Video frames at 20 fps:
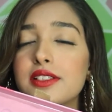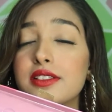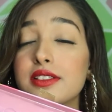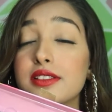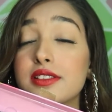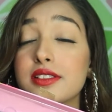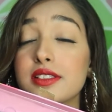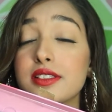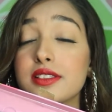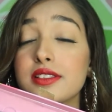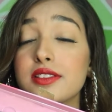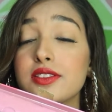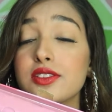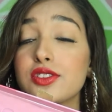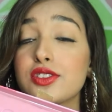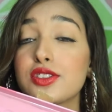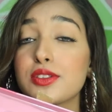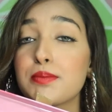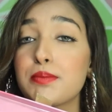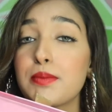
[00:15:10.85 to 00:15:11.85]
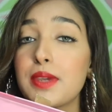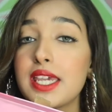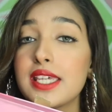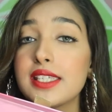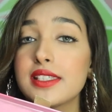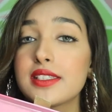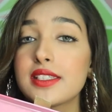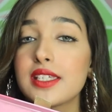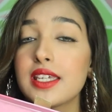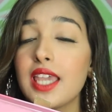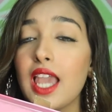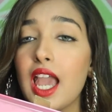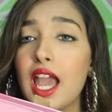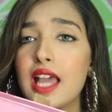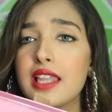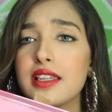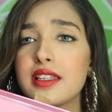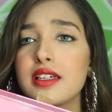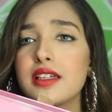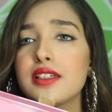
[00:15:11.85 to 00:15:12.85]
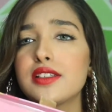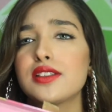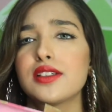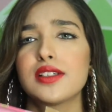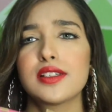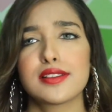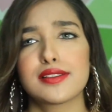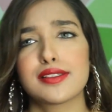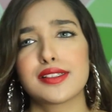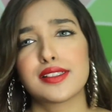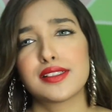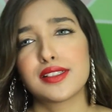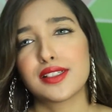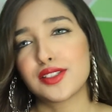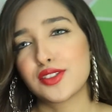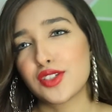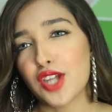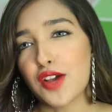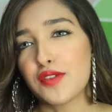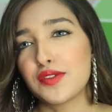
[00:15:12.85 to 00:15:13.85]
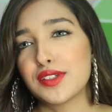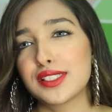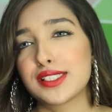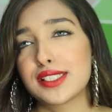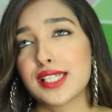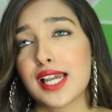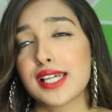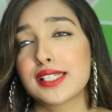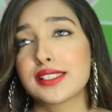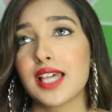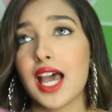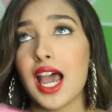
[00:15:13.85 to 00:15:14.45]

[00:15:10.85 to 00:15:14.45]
This is just amazing, and it is in a travel size.